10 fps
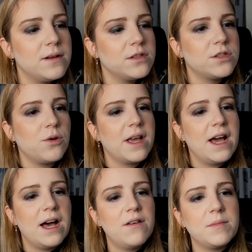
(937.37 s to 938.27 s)
So I
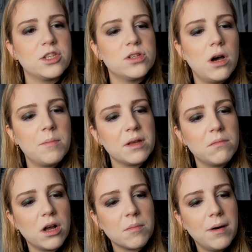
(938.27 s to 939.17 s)
have my chopping
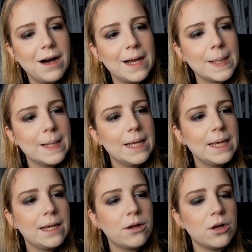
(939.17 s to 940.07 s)
block pile
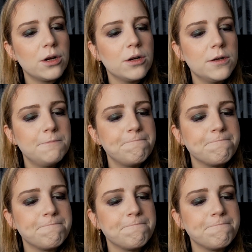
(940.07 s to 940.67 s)
here.